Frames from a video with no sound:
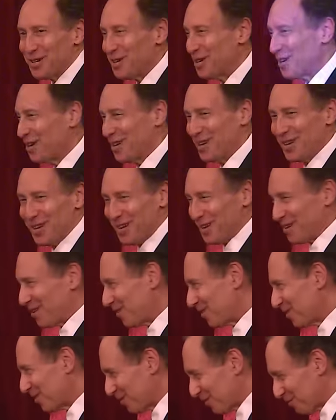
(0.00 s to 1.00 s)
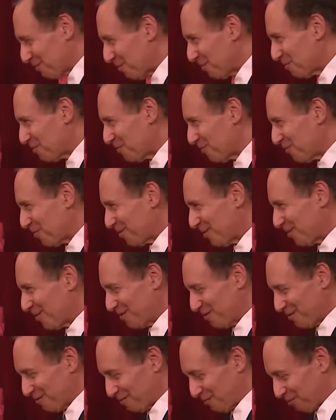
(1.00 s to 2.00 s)
The Queen Elizabeth Prize
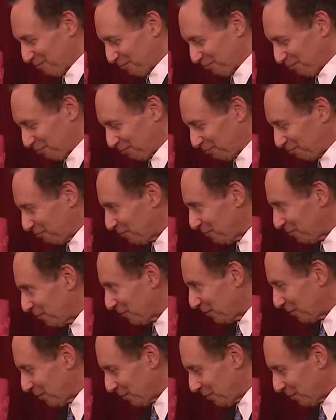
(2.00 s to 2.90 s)
is an inspirational